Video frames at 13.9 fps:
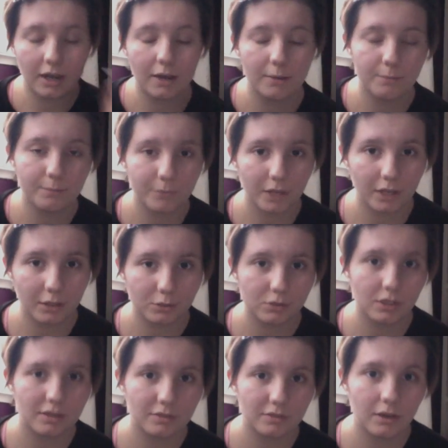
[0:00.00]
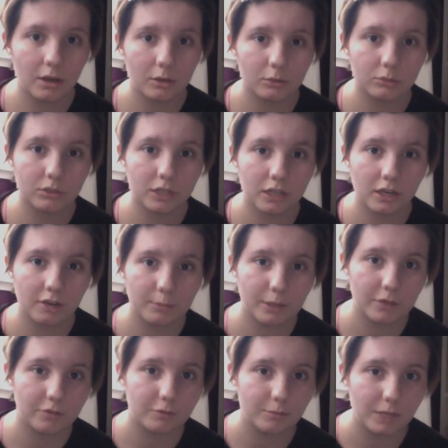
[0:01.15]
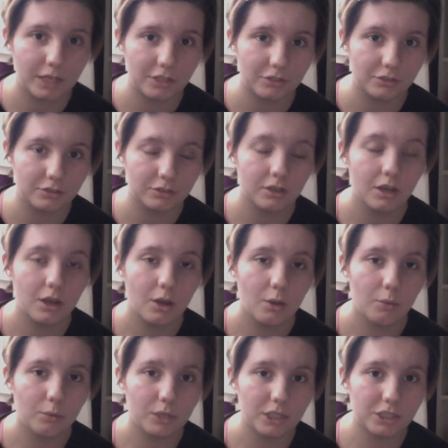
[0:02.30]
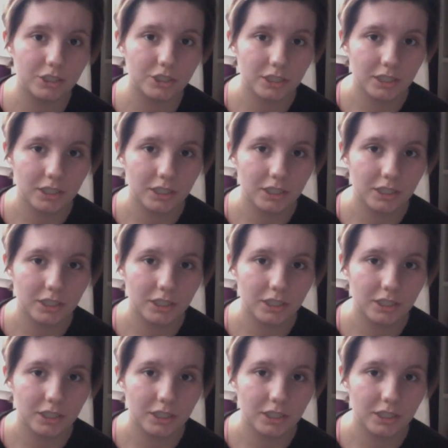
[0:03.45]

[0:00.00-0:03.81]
I also have Arnold-Chiari malformation, which